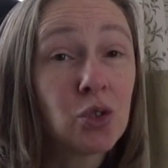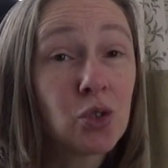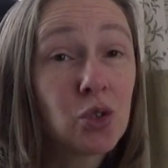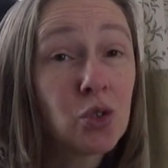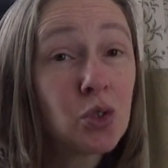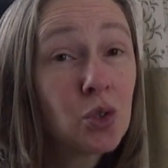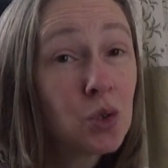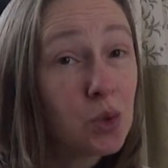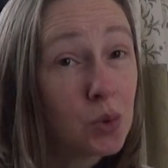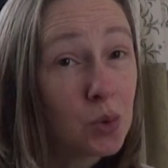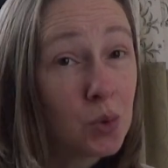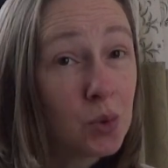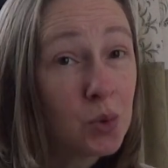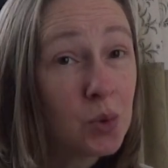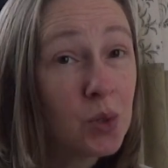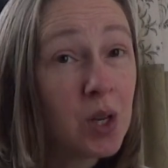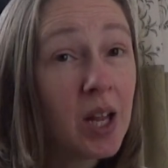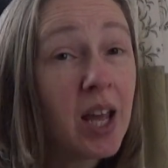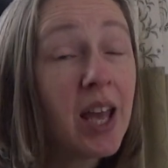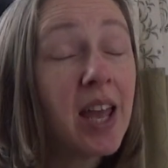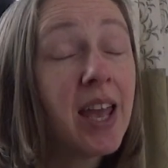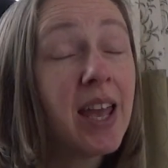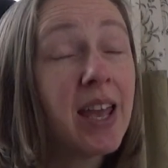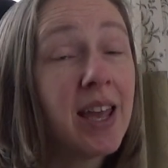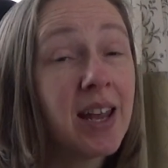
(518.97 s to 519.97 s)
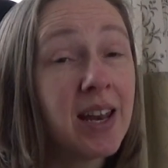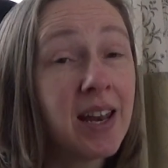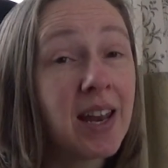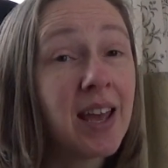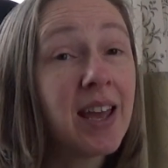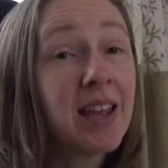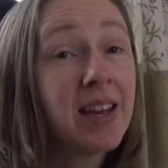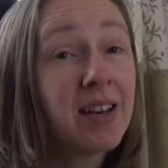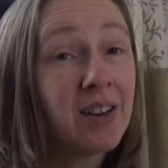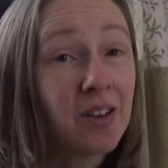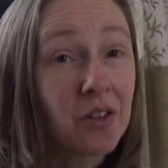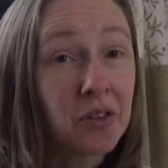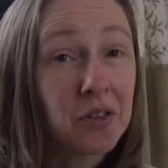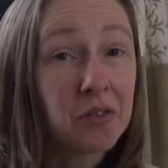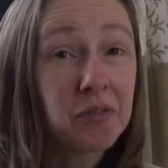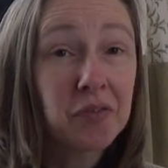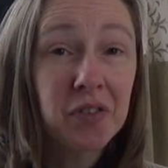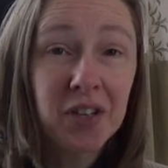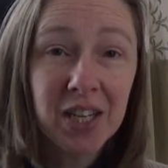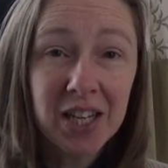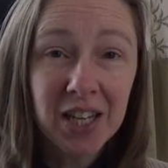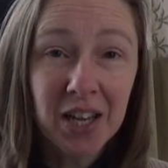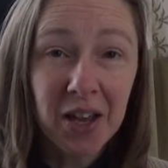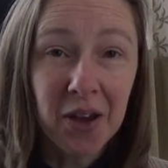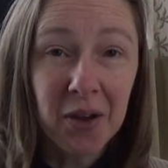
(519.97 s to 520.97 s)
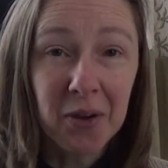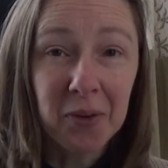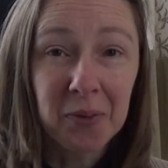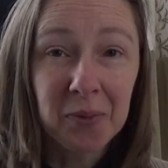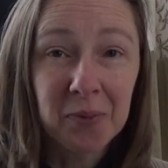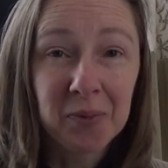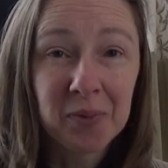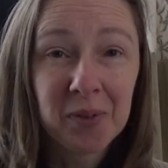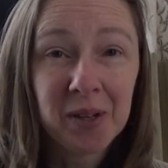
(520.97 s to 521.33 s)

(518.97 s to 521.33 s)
soon in another video.